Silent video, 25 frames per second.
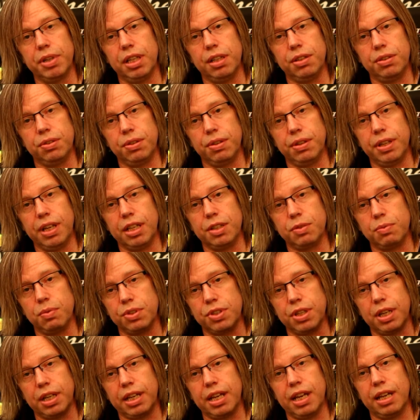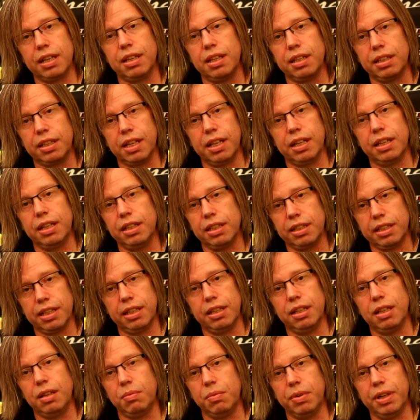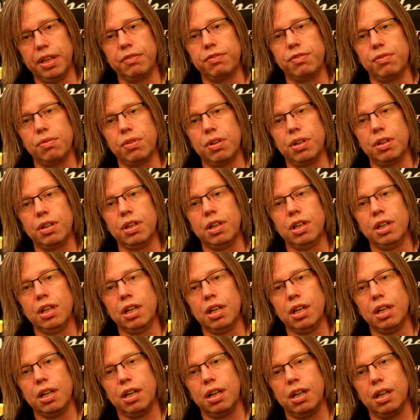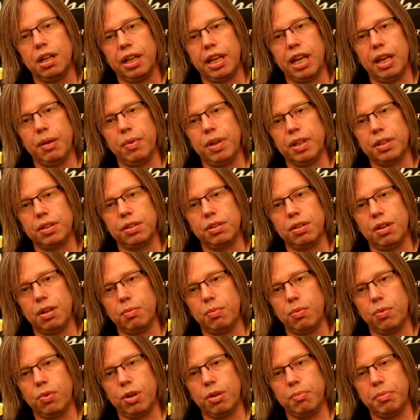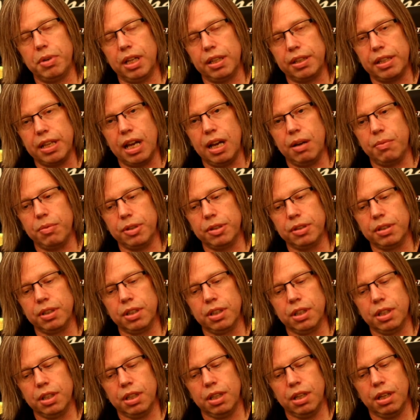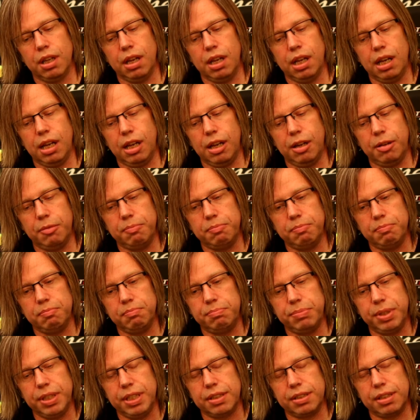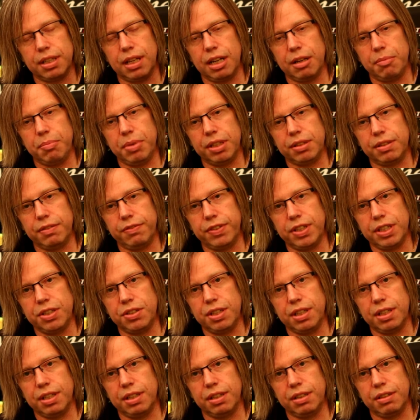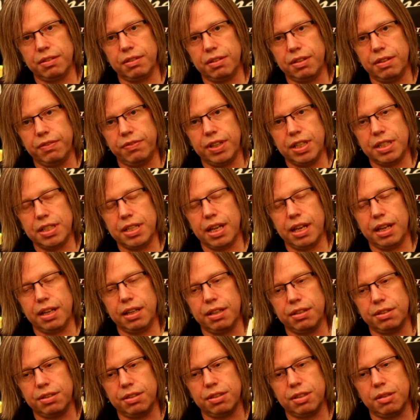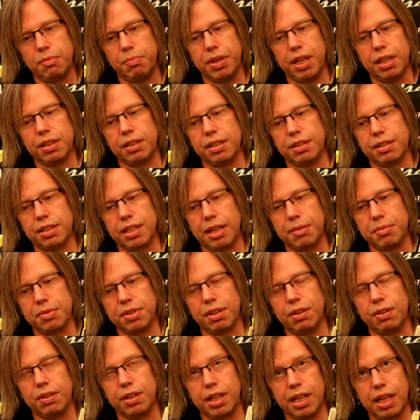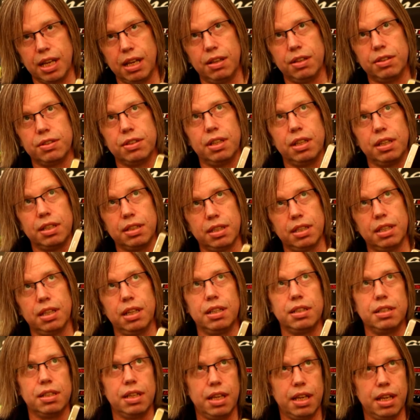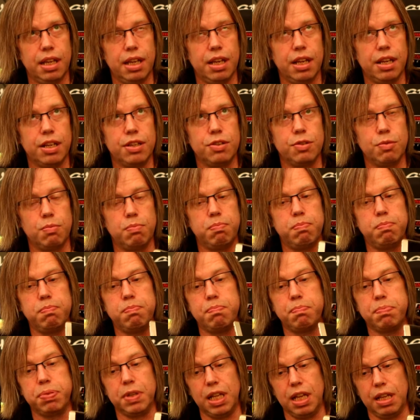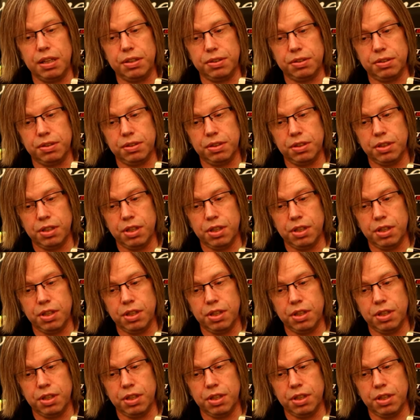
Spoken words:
out in 2 days, which I cannot wait for. I can't wait to talk more about that one. But it's not about the V10. This is about the Samsung Galaxy 6 Edge Plus.